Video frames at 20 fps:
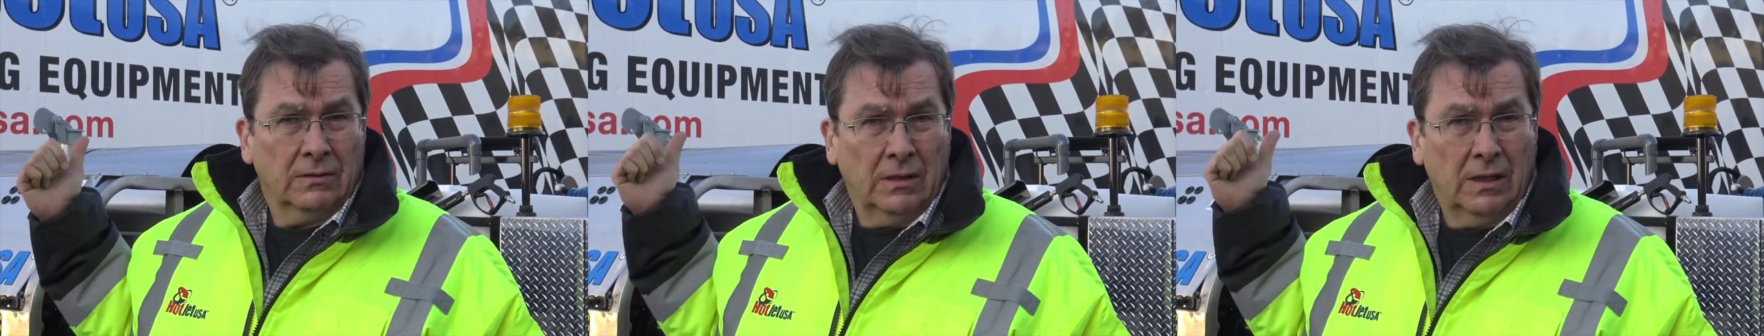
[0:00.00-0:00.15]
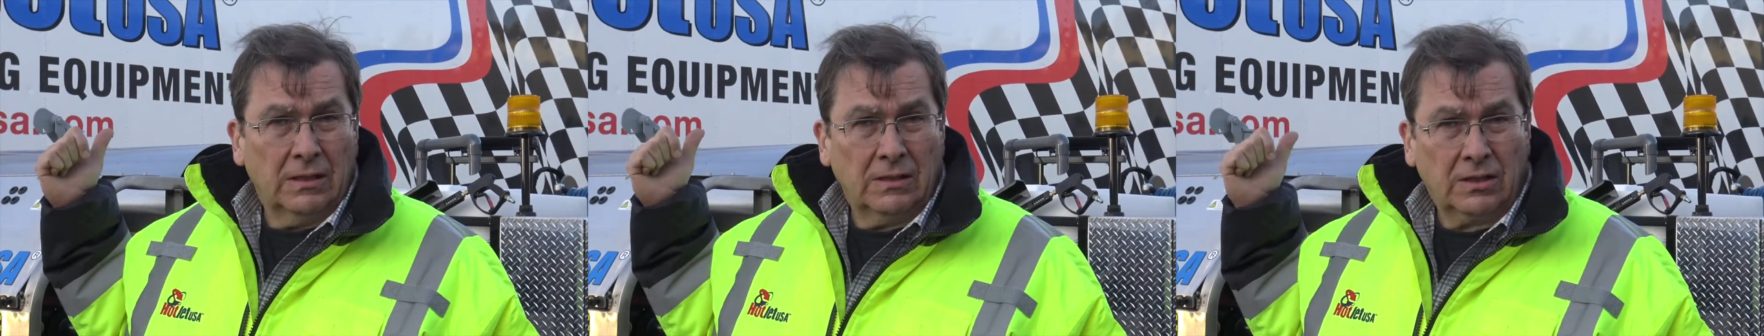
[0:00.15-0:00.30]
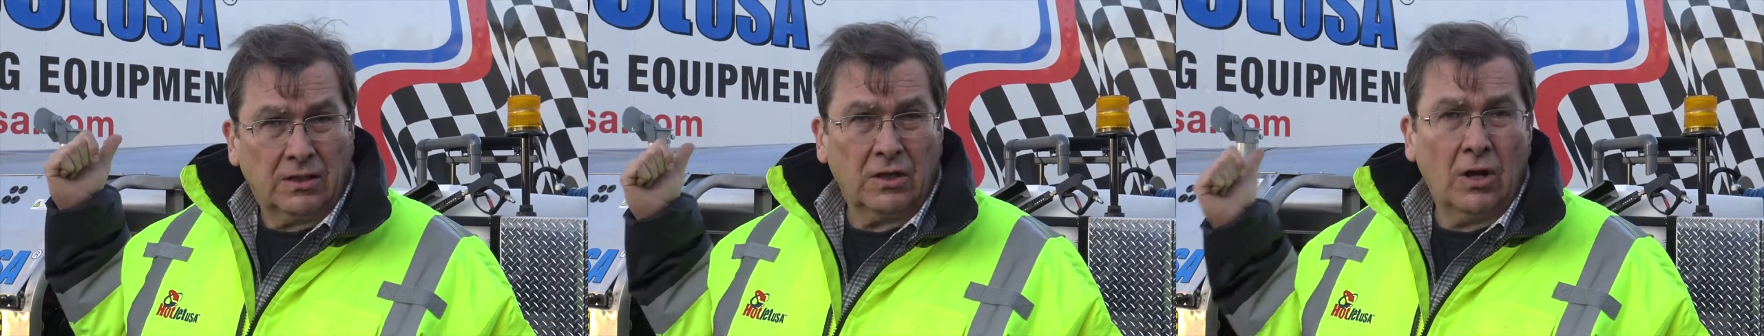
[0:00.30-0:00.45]

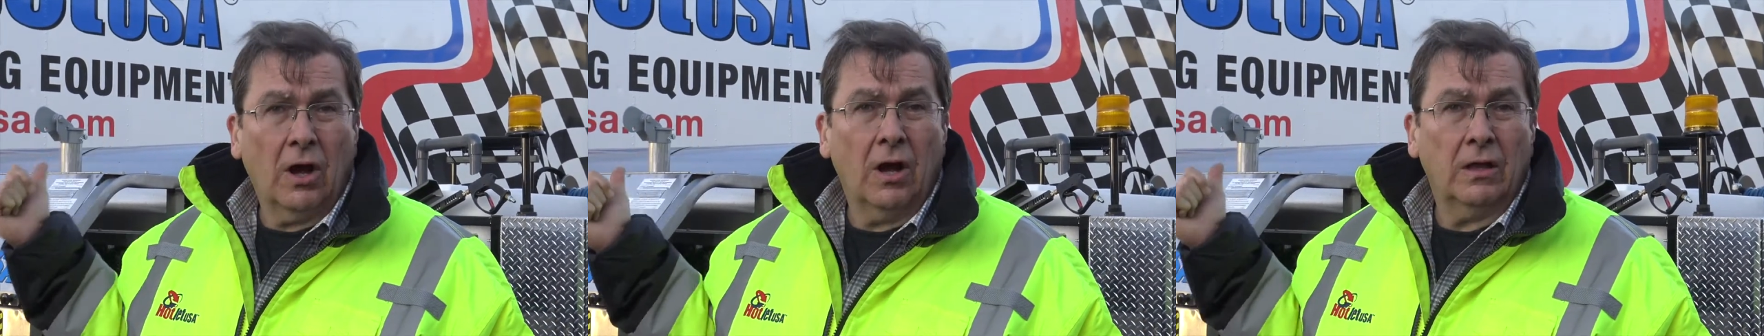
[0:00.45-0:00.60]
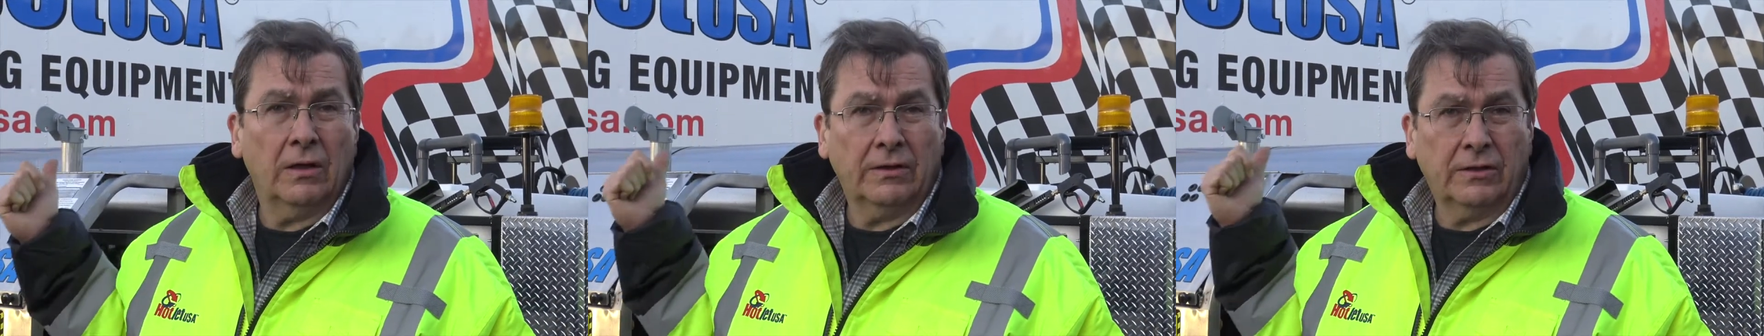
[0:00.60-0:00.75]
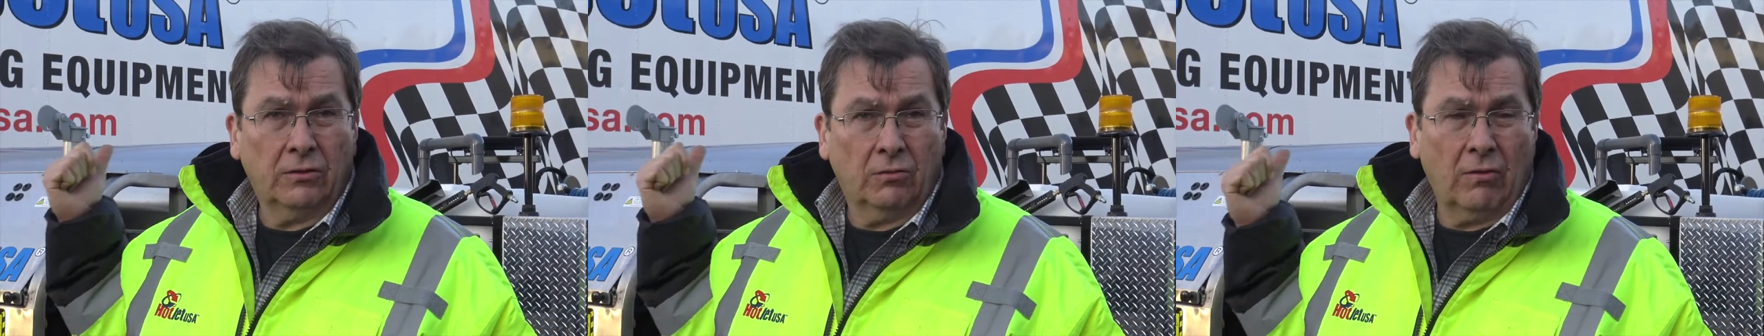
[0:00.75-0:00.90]
a
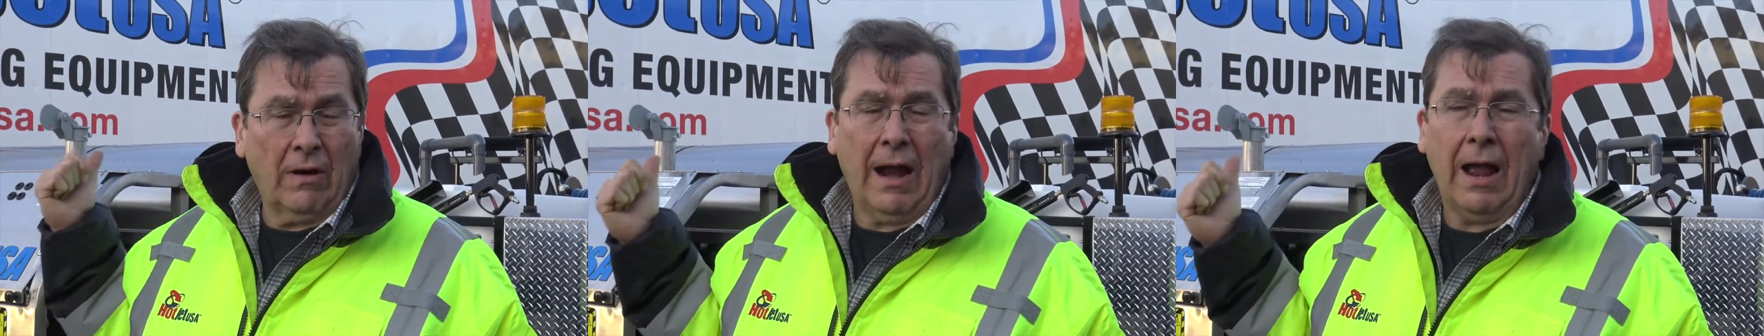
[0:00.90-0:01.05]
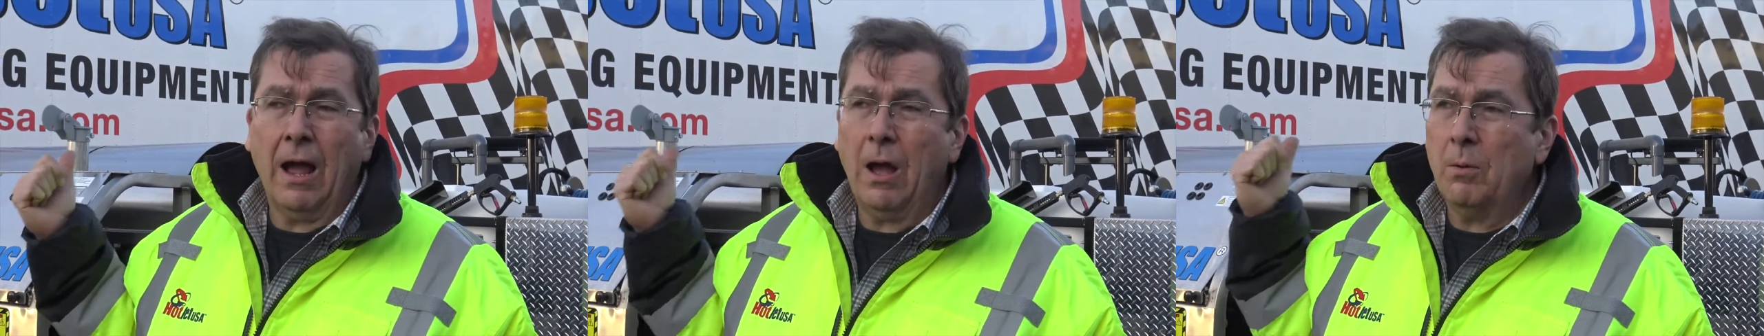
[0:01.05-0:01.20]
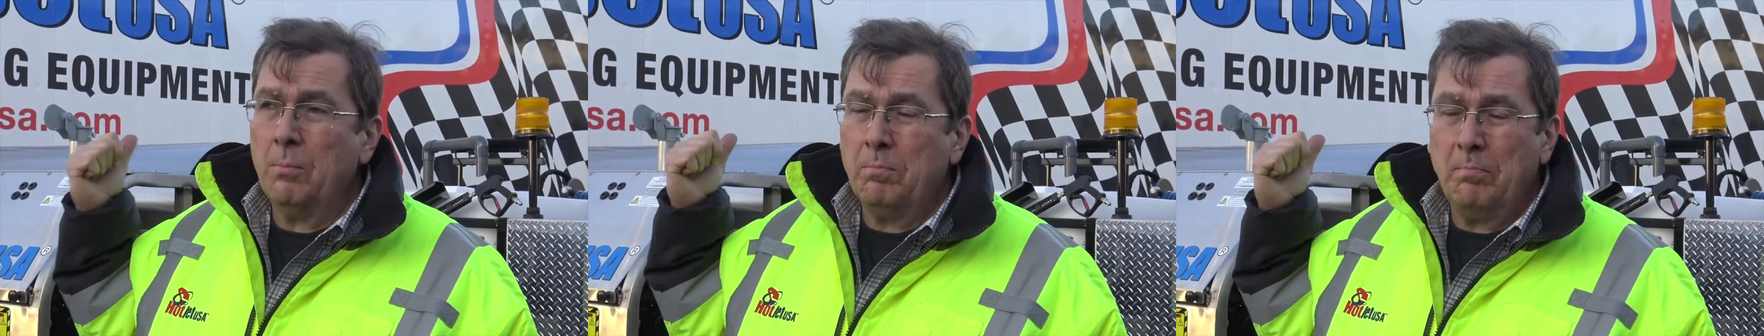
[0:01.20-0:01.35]
solid
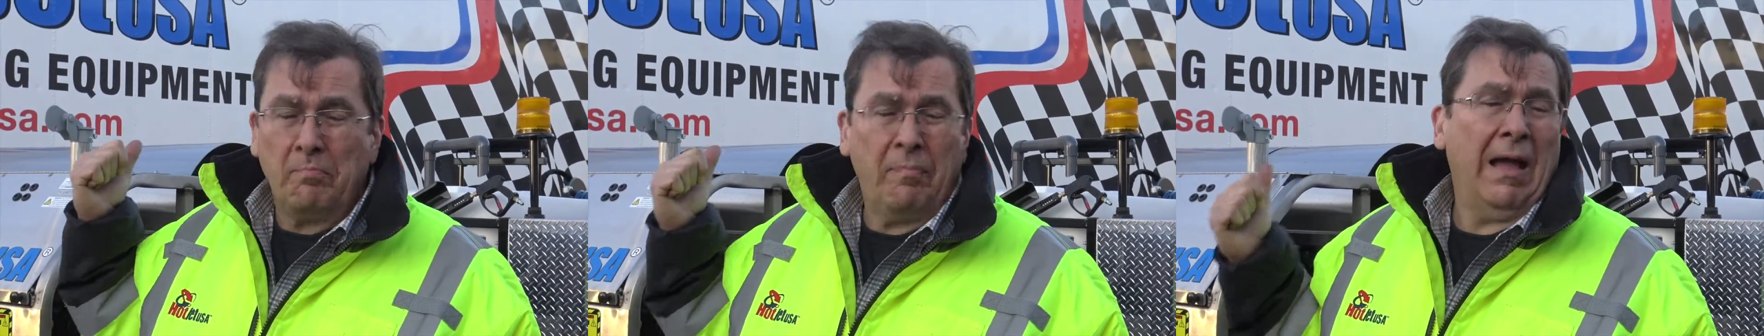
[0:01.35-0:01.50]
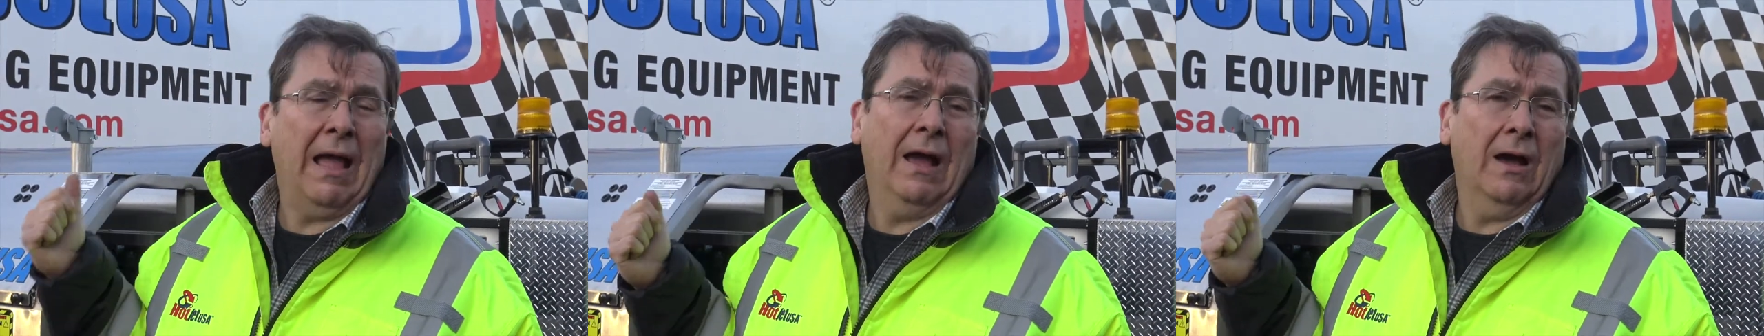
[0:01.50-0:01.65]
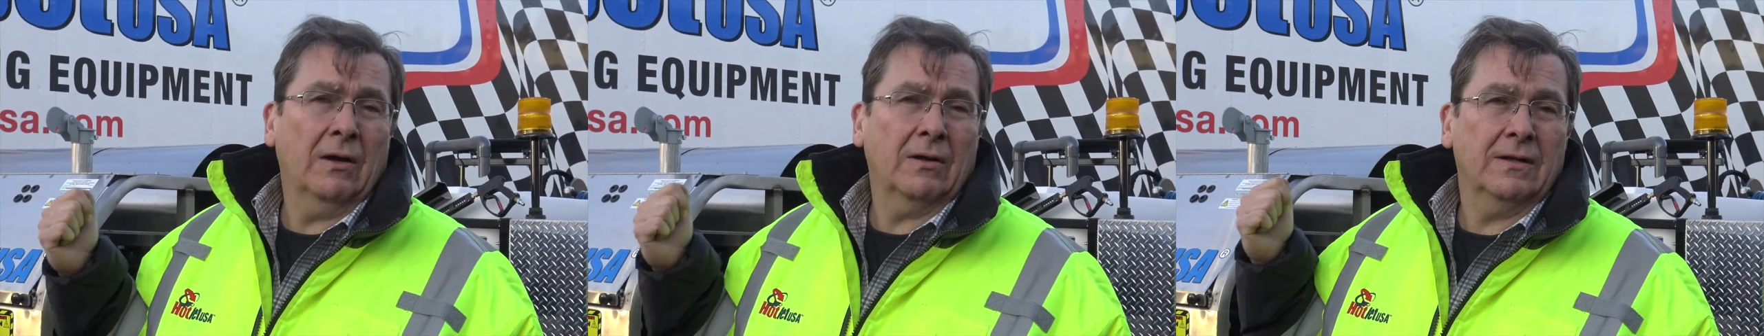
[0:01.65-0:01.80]
ground
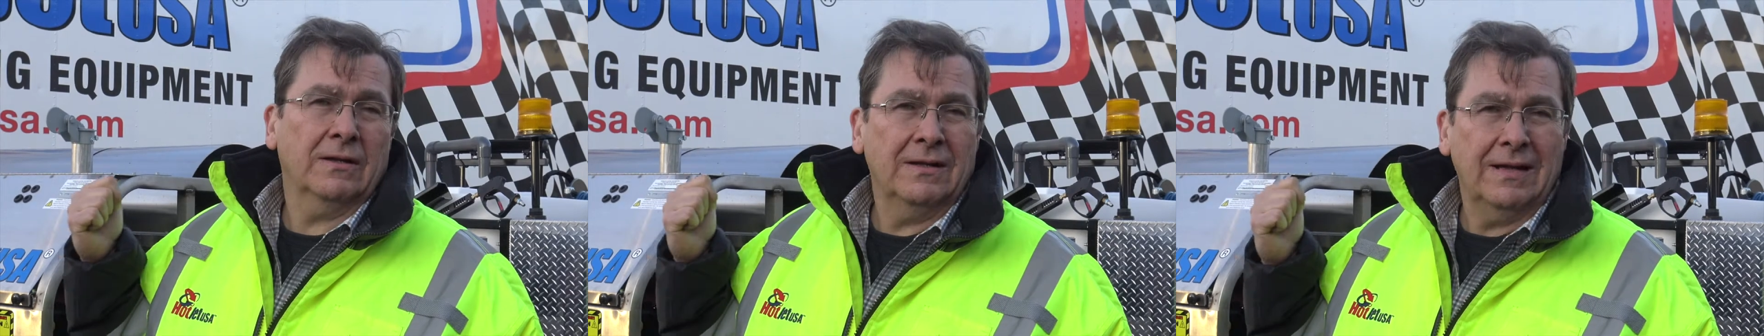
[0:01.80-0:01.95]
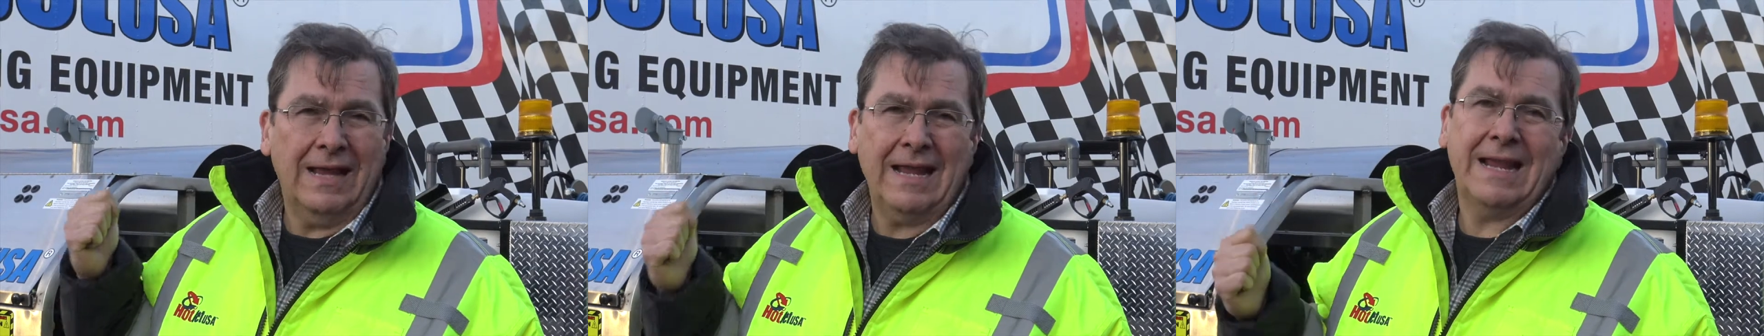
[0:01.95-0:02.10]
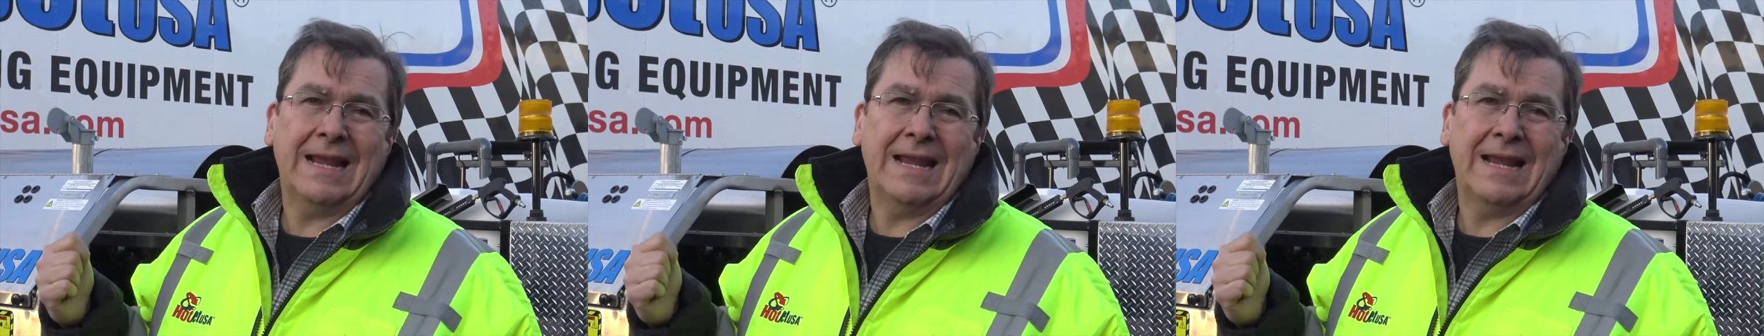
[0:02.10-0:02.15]
pound and